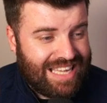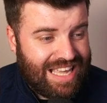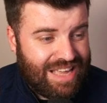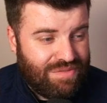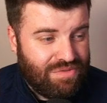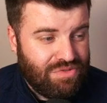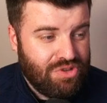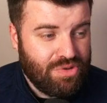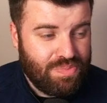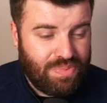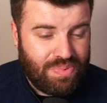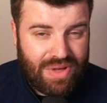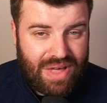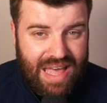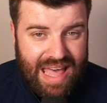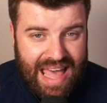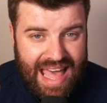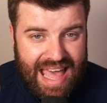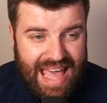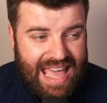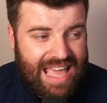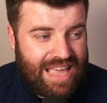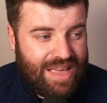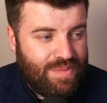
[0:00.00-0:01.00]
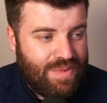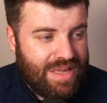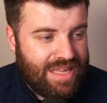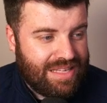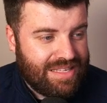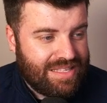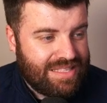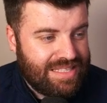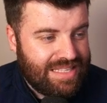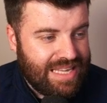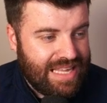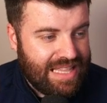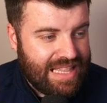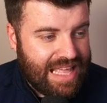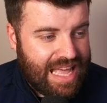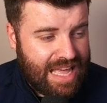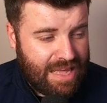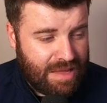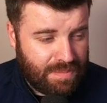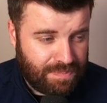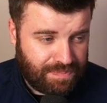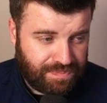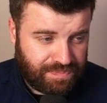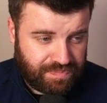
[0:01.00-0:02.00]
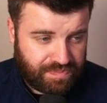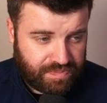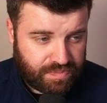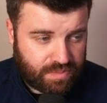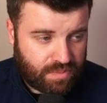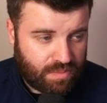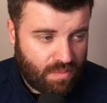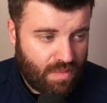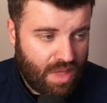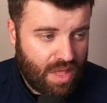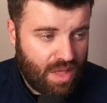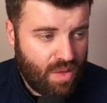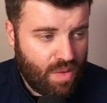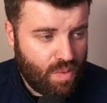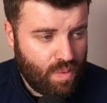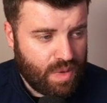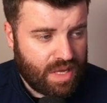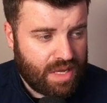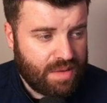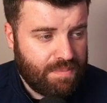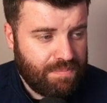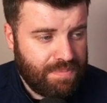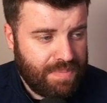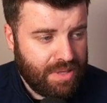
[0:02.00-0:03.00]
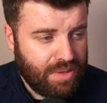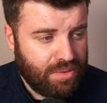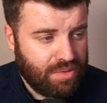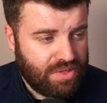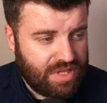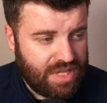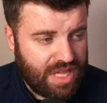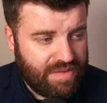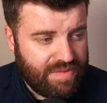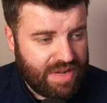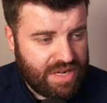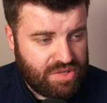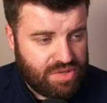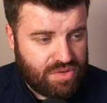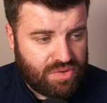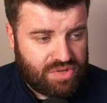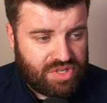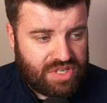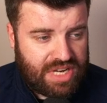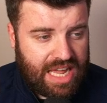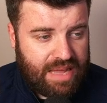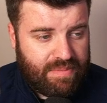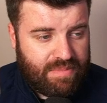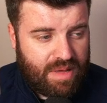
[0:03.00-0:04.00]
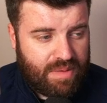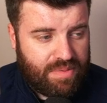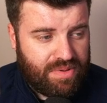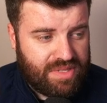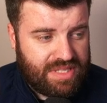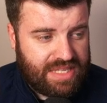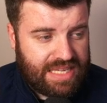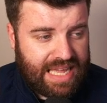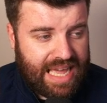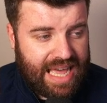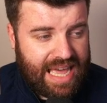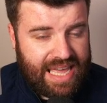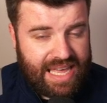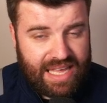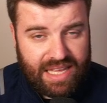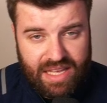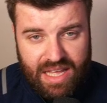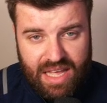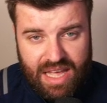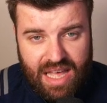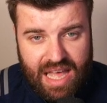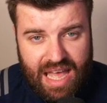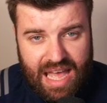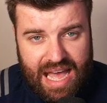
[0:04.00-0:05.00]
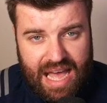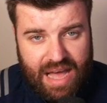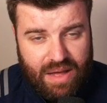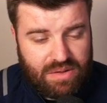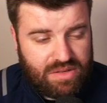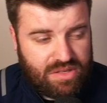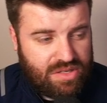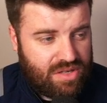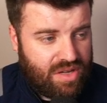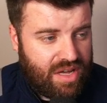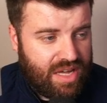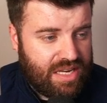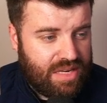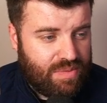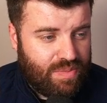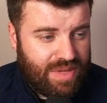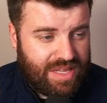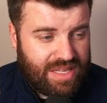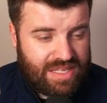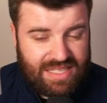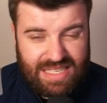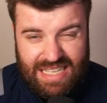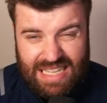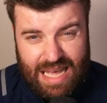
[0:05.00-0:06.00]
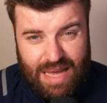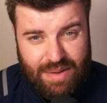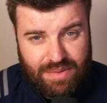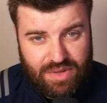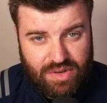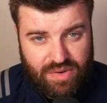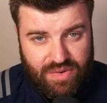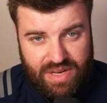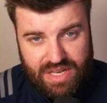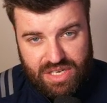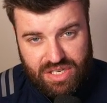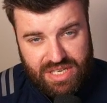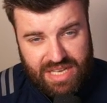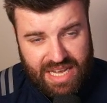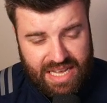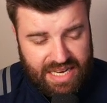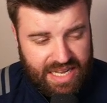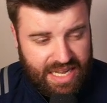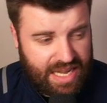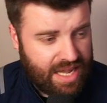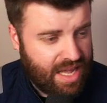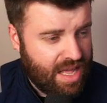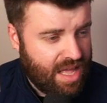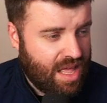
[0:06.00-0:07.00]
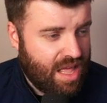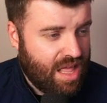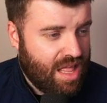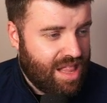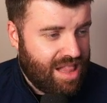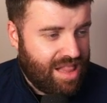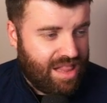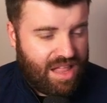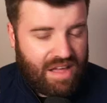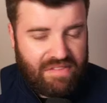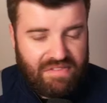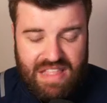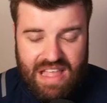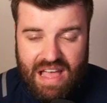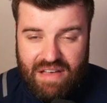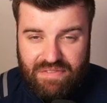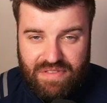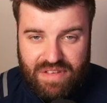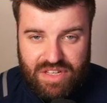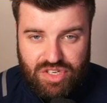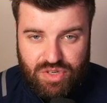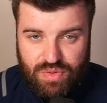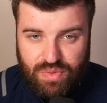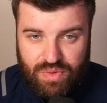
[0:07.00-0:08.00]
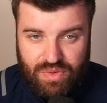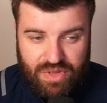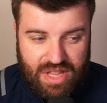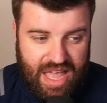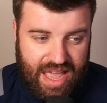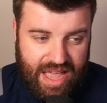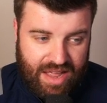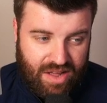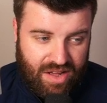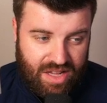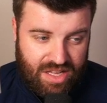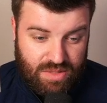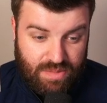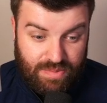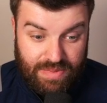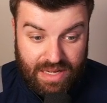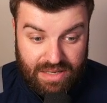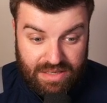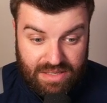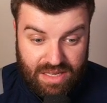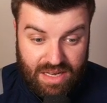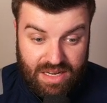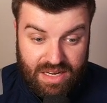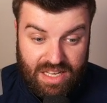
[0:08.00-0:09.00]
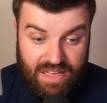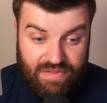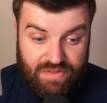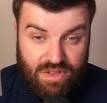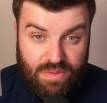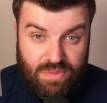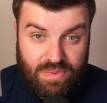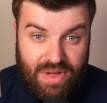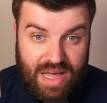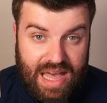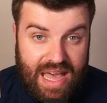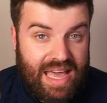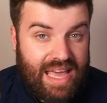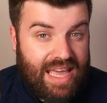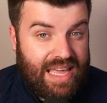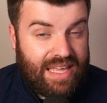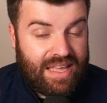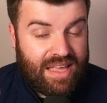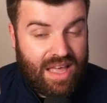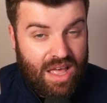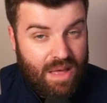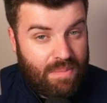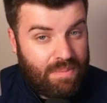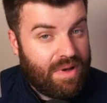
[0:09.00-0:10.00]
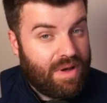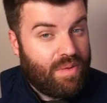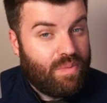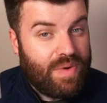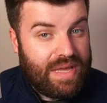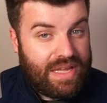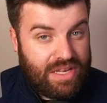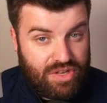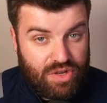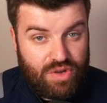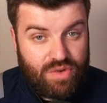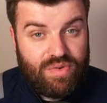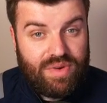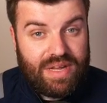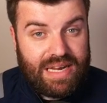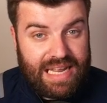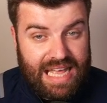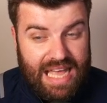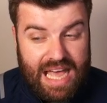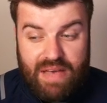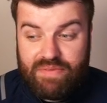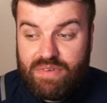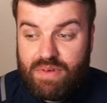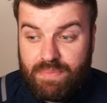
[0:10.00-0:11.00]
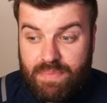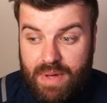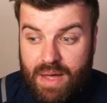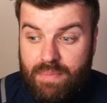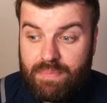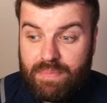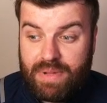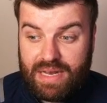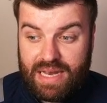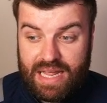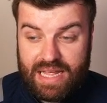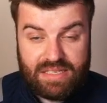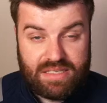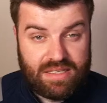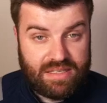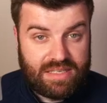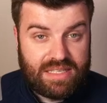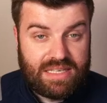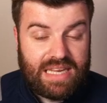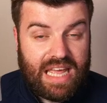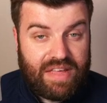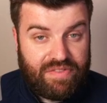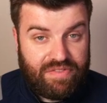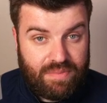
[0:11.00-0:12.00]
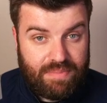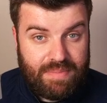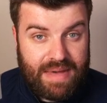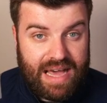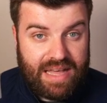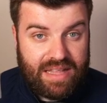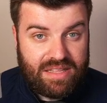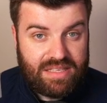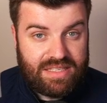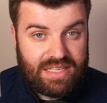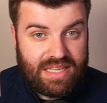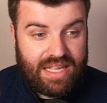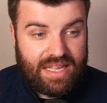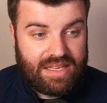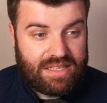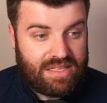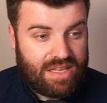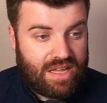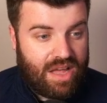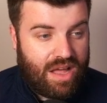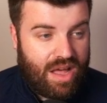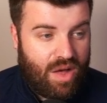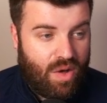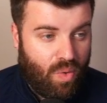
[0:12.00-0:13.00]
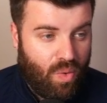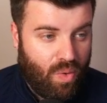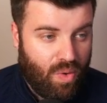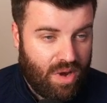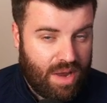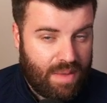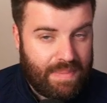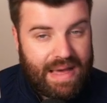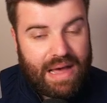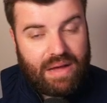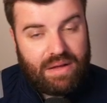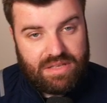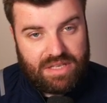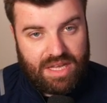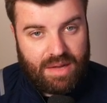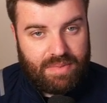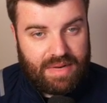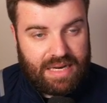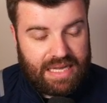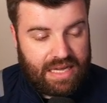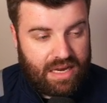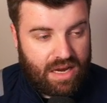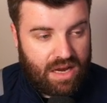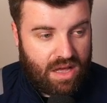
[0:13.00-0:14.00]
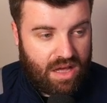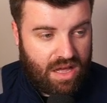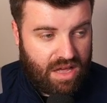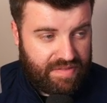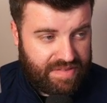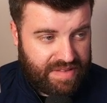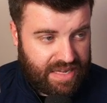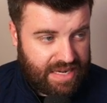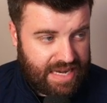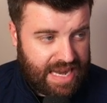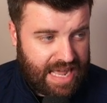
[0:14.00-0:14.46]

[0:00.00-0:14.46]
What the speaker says: If you put A, we can see there, we can build the original shape by putting A outside. We can see there with the green shading. Love that visual there, guys. Well done if you put A. But we do really have a bumper lesson today for maths. It's all about doubling and halving.